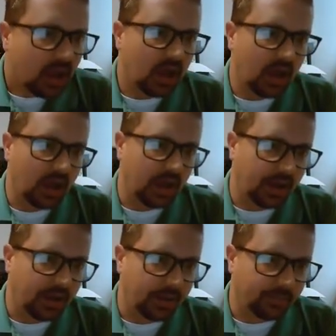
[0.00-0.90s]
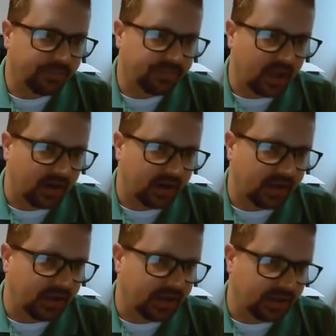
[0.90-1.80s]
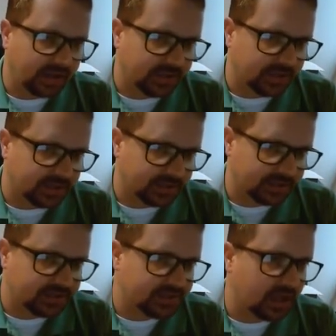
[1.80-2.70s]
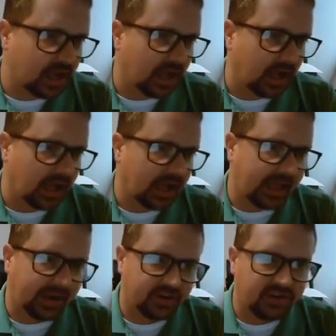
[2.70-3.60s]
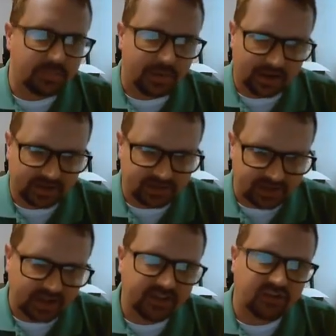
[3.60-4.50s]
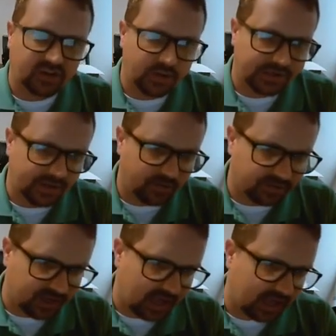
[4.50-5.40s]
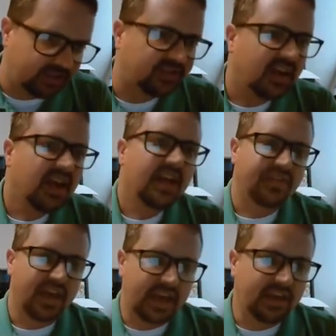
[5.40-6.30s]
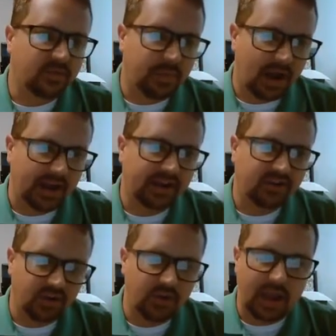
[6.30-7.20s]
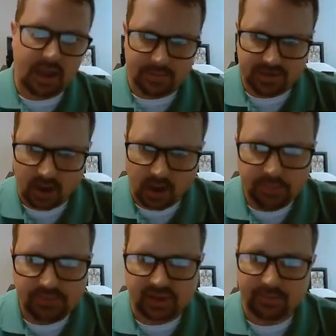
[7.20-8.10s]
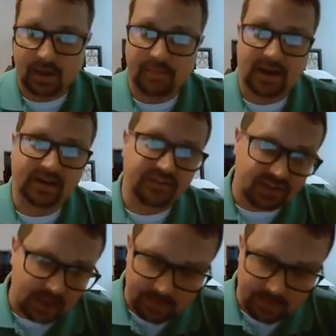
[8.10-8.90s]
There is antigen binding sites, 2 identical sites that each bind to epitopes. They might bind to the same